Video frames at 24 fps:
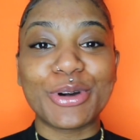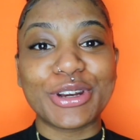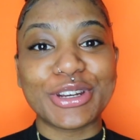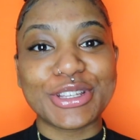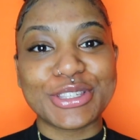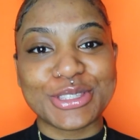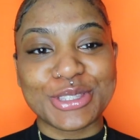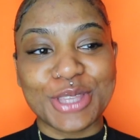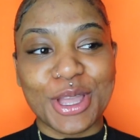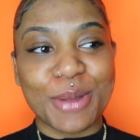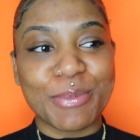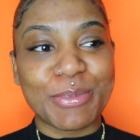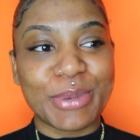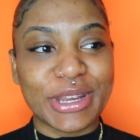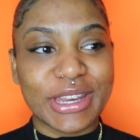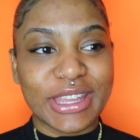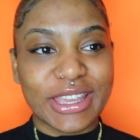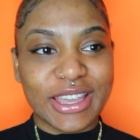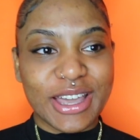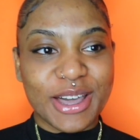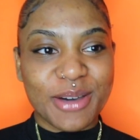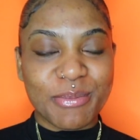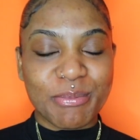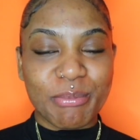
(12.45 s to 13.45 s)
start
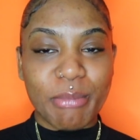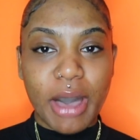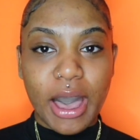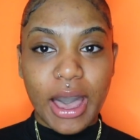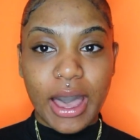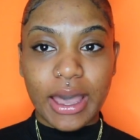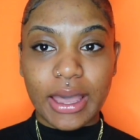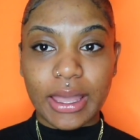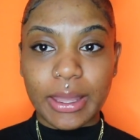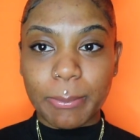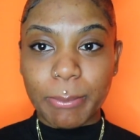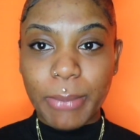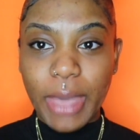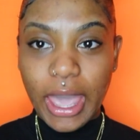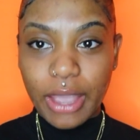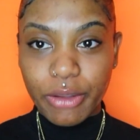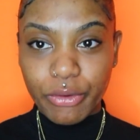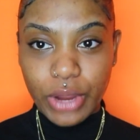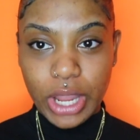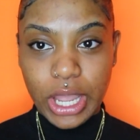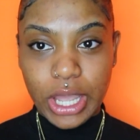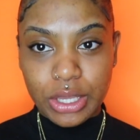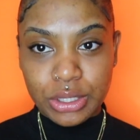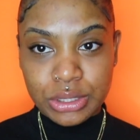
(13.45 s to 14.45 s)
putting up my
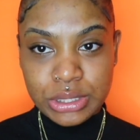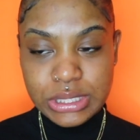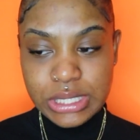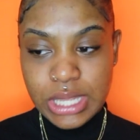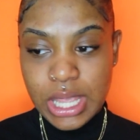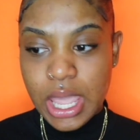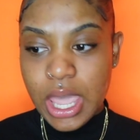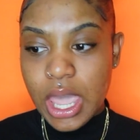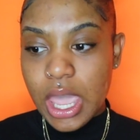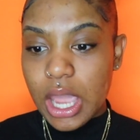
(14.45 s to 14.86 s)
backgrounds.